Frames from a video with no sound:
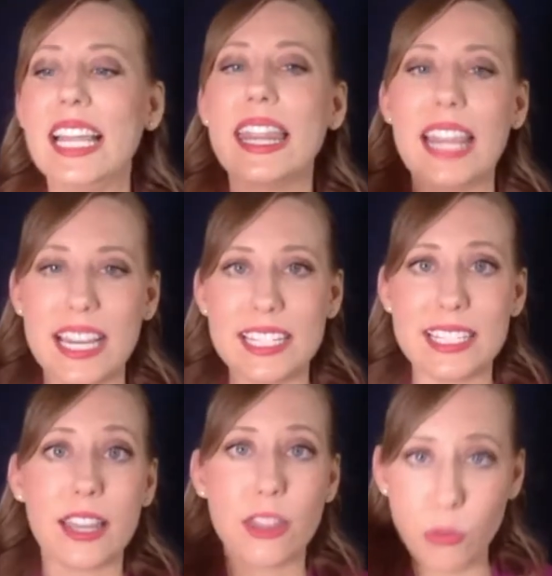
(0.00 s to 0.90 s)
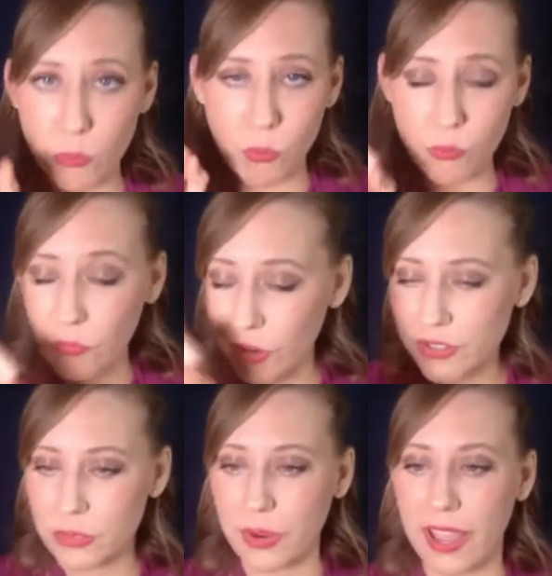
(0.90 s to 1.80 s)
That is the
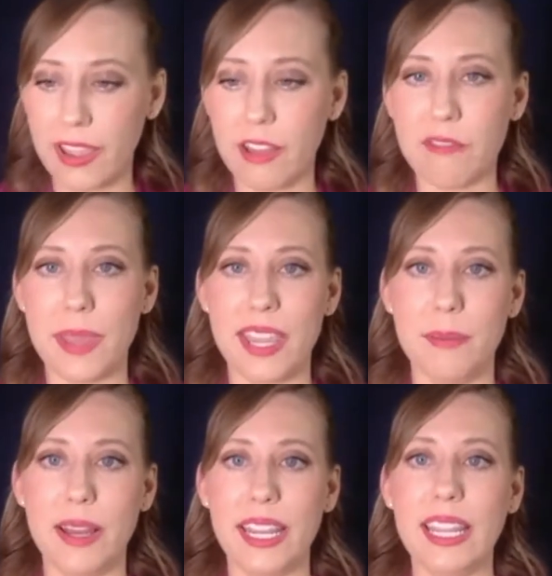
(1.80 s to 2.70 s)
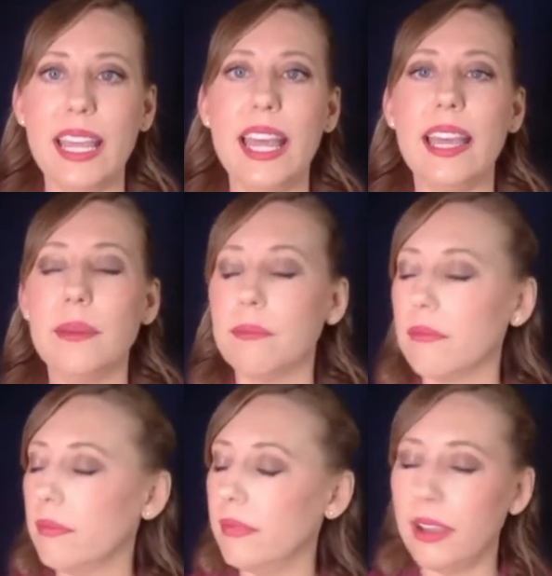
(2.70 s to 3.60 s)
first way of making money.
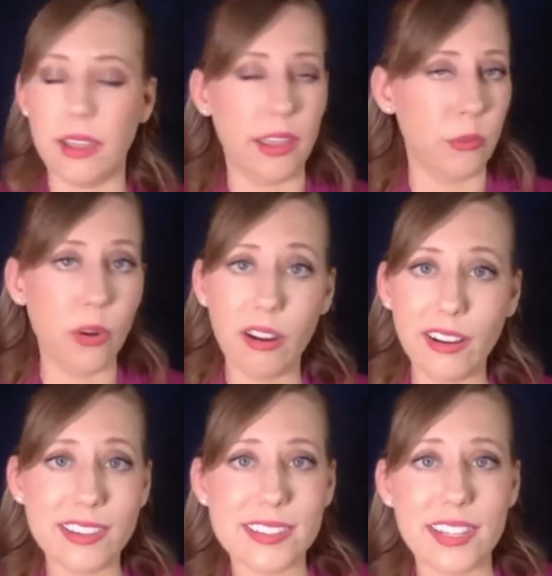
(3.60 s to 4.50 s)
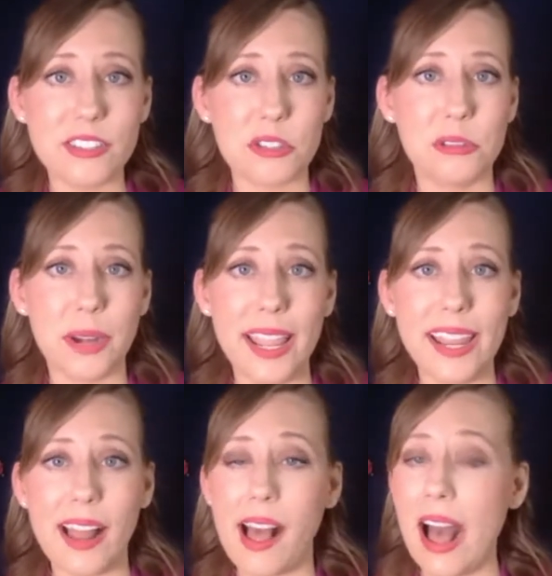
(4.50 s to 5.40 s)
It works. It's great.
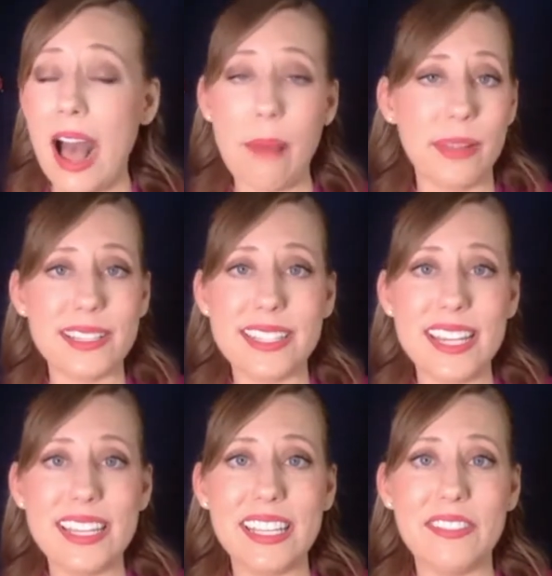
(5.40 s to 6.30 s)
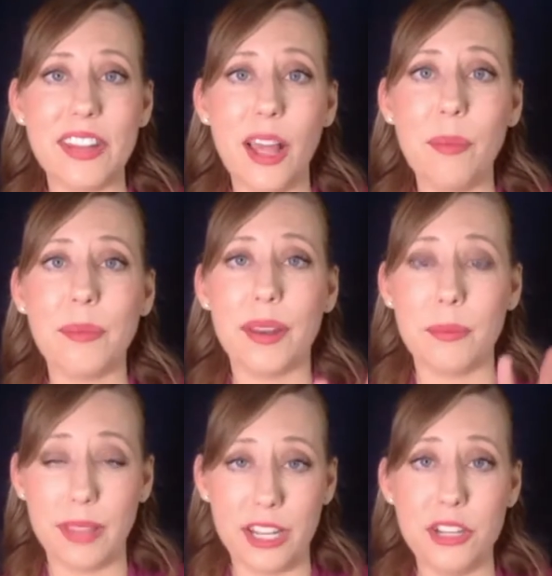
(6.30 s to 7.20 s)
I'm not saying to give it up, but I'm
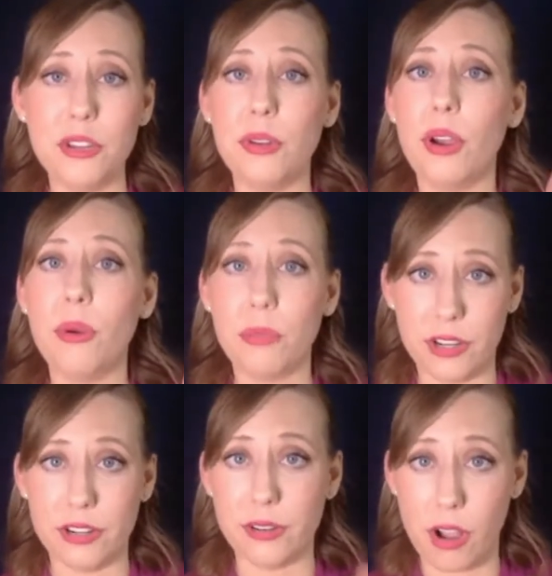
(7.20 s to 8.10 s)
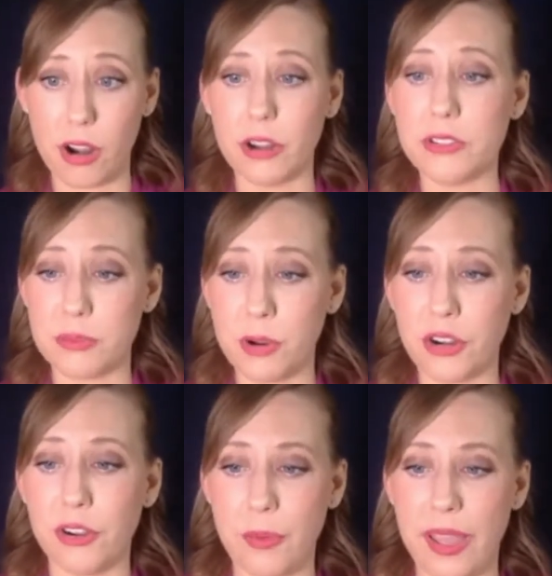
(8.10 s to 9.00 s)
letting you know there are
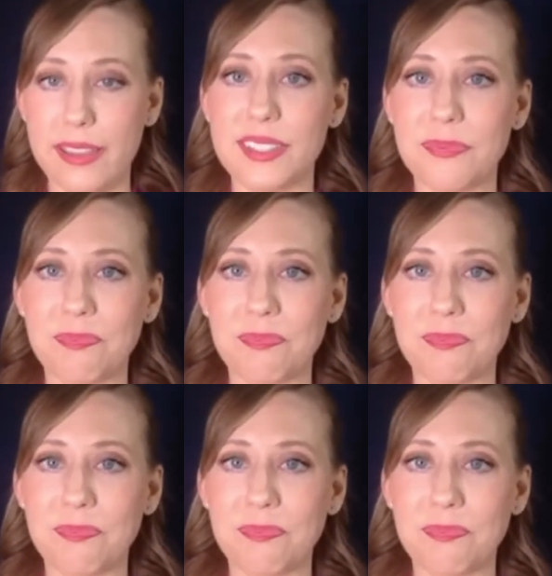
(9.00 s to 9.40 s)
smarter ways.